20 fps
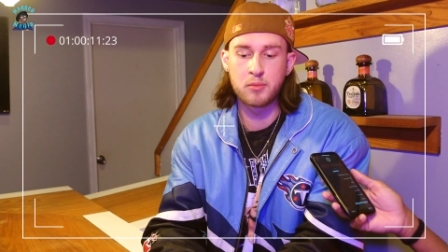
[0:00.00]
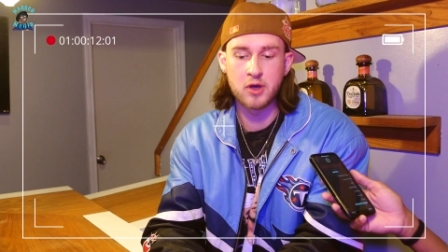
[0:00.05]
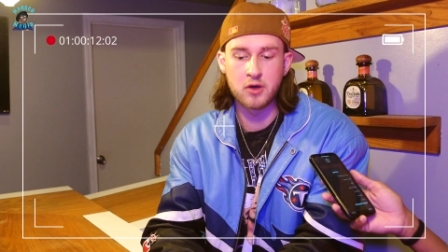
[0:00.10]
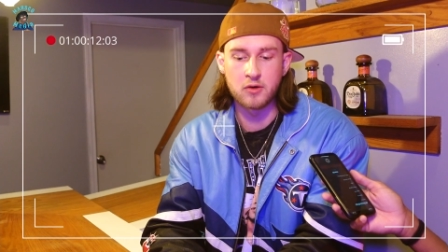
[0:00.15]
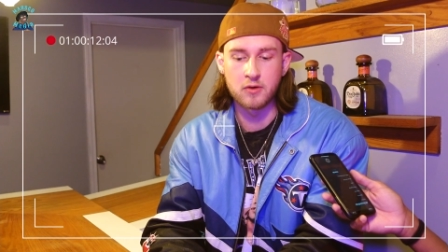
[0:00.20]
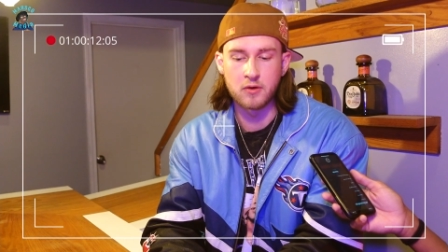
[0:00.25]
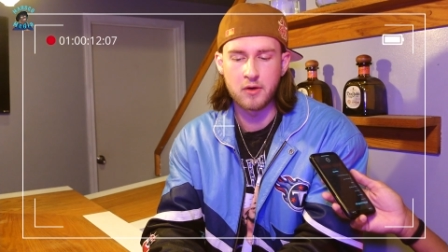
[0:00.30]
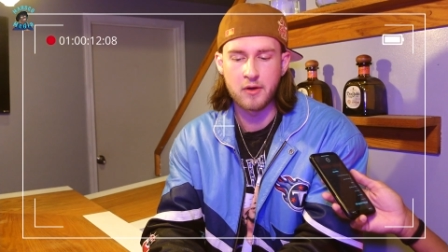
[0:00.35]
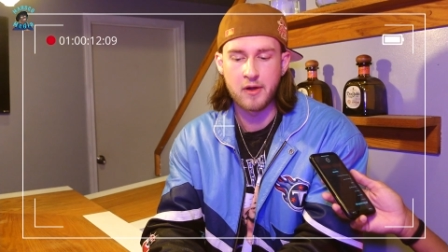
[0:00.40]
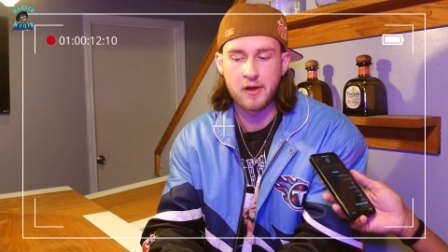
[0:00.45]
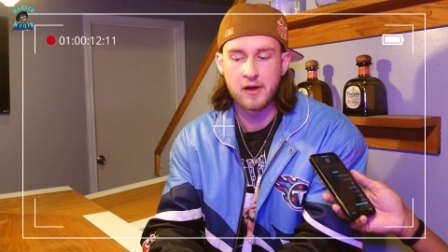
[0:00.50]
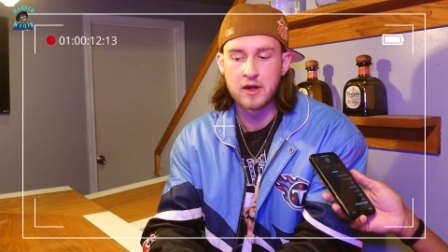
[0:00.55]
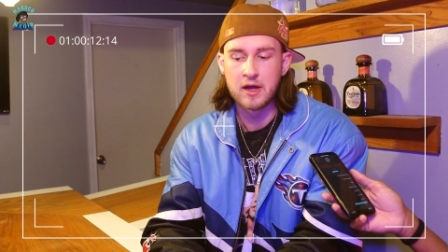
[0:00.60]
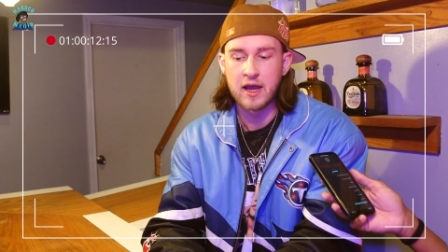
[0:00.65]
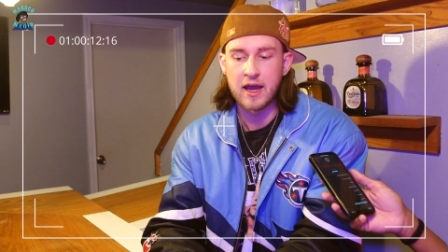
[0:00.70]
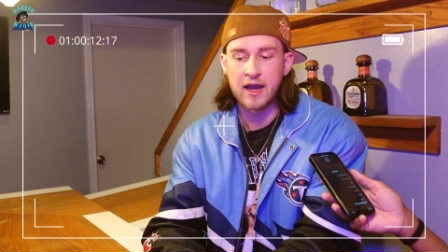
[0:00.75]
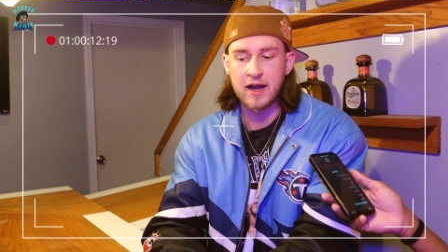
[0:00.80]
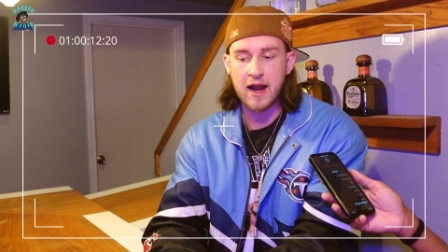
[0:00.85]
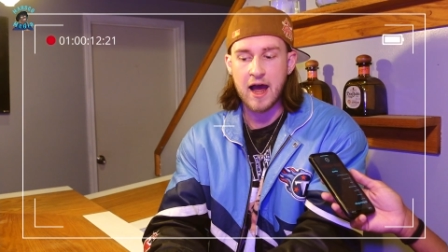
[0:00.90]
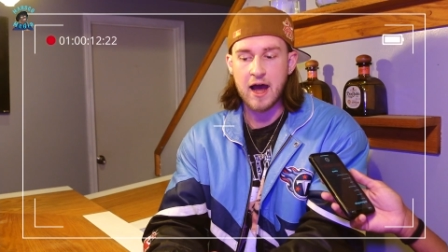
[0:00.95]
built
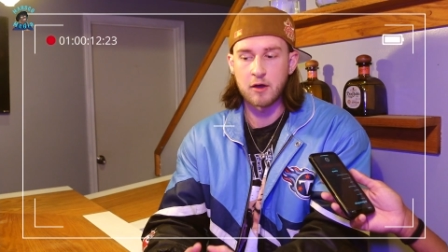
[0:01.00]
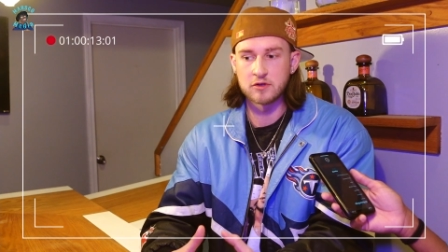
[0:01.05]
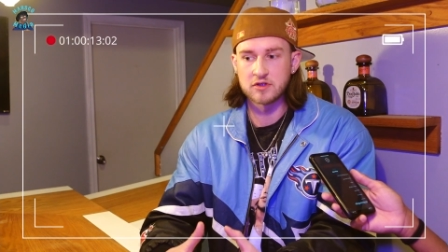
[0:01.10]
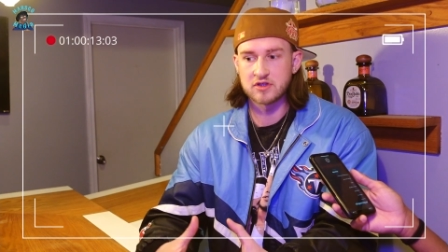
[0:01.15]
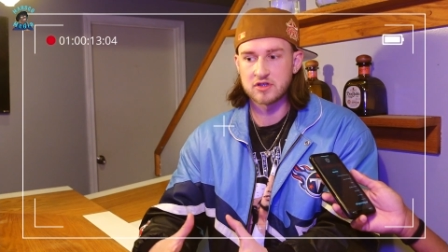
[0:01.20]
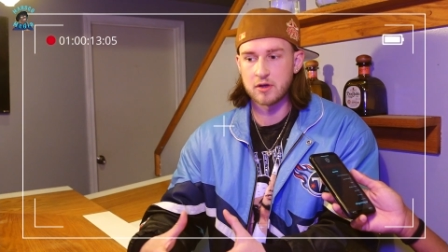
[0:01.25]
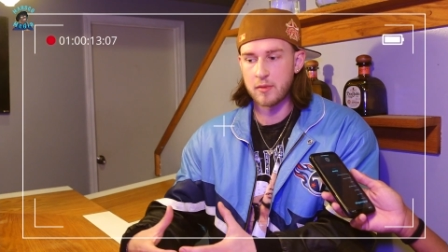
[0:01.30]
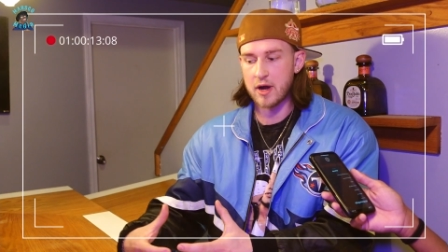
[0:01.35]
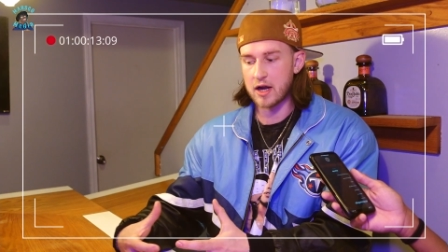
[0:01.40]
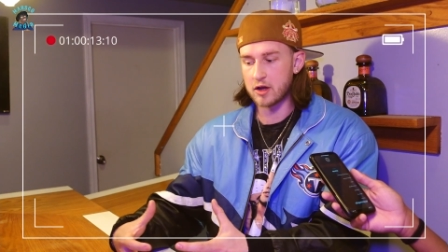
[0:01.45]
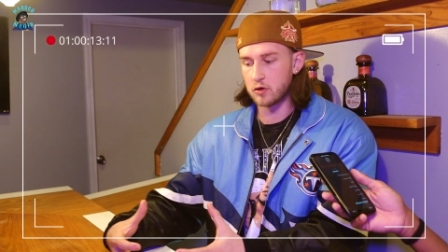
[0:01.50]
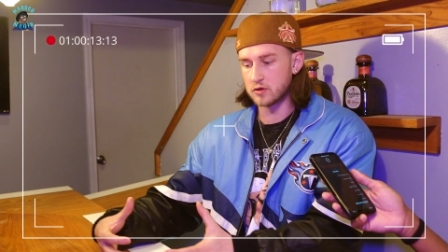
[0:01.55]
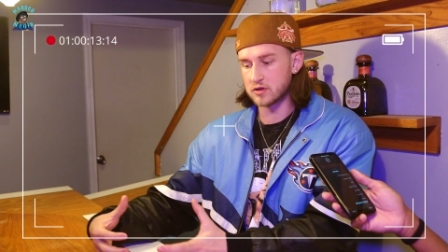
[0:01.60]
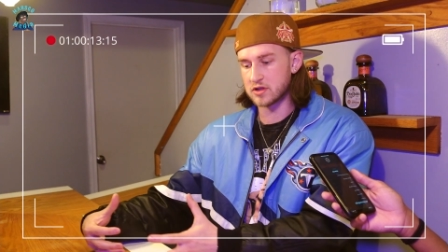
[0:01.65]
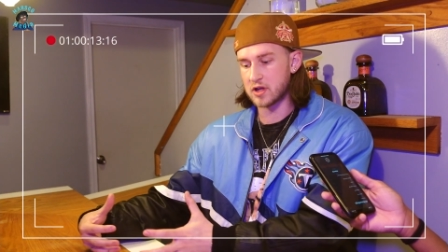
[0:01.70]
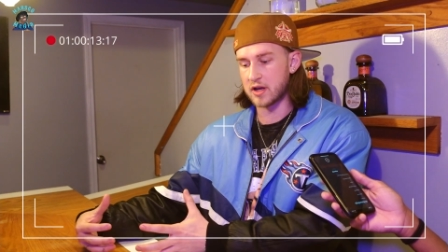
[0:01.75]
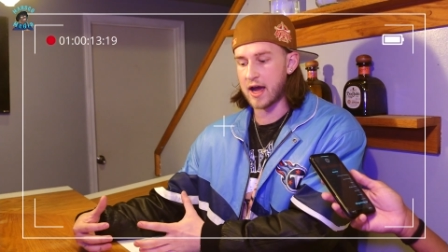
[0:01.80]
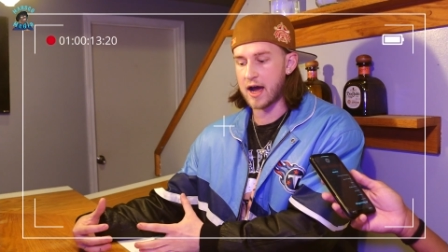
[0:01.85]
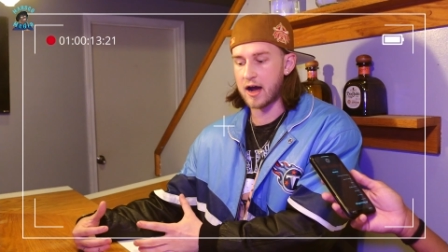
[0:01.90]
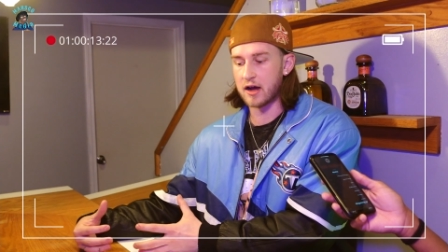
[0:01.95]
and I was somebody who
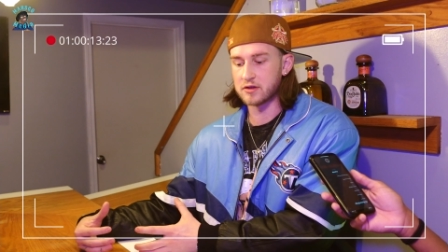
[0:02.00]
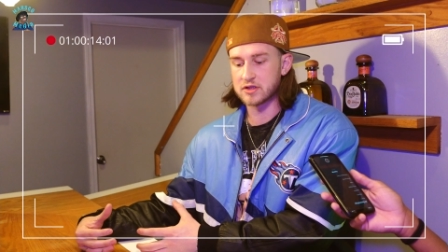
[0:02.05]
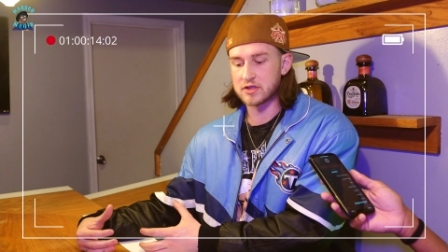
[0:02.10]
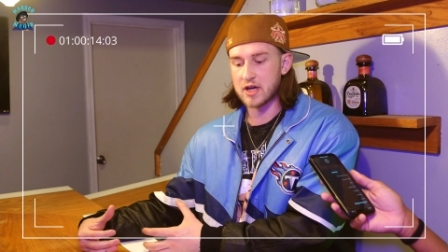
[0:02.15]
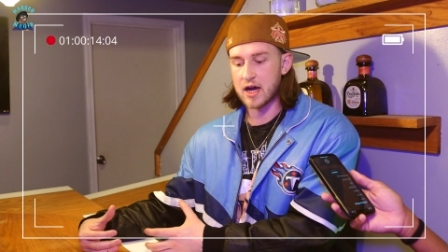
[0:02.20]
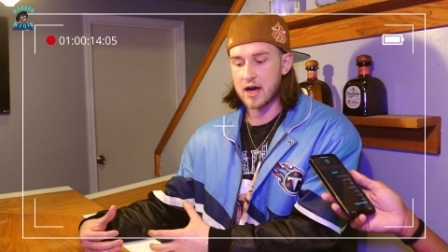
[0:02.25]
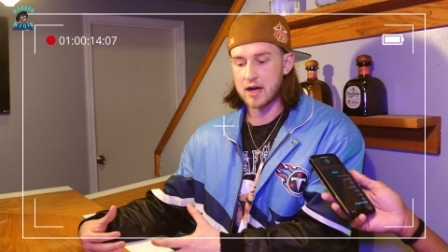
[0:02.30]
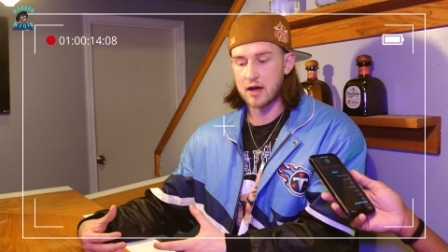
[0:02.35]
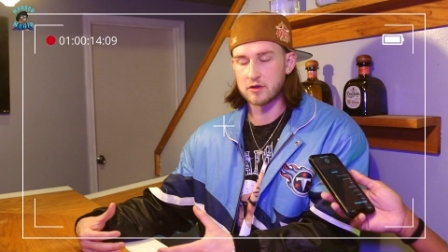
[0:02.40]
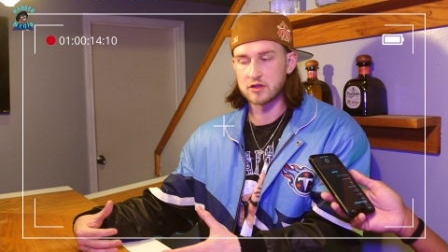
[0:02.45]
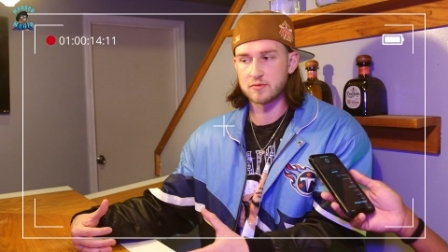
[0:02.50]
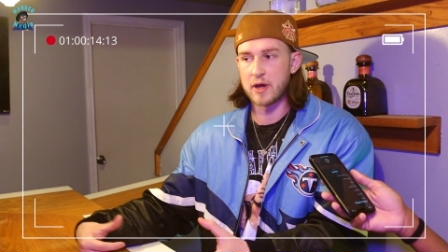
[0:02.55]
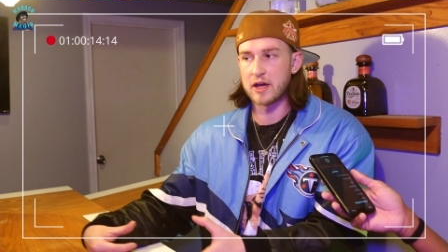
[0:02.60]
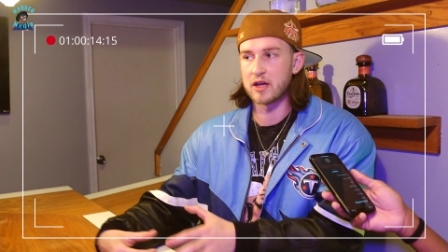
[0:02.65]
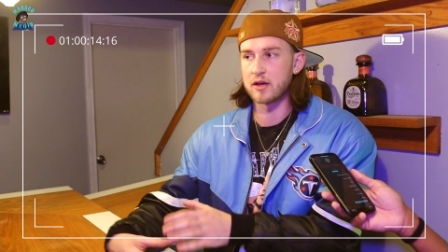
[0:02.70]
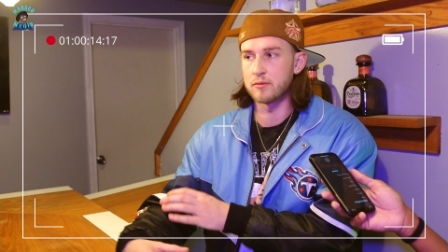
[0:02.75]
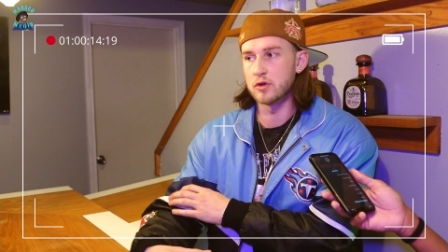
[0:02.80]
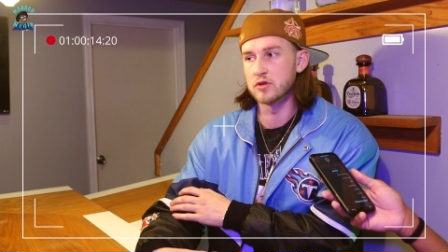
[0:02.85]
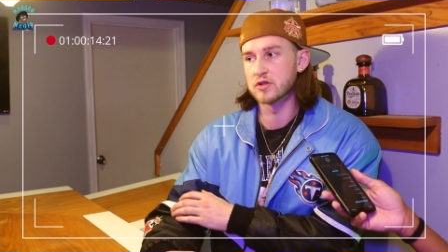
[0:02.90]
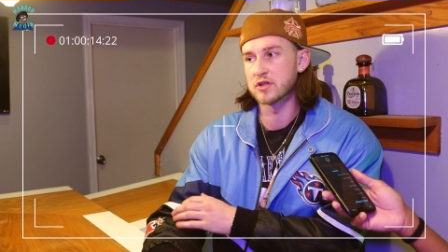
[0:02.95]
was on the outside. I was
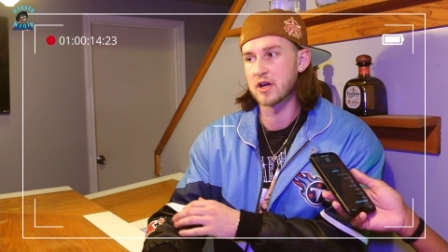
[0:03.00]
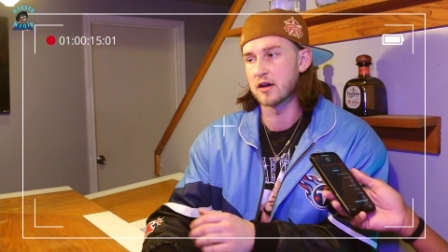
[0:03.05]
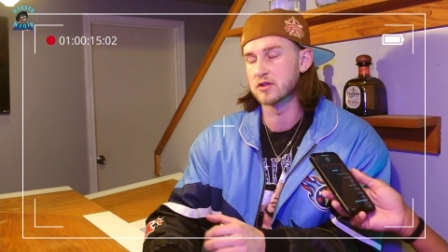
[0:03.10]
making music.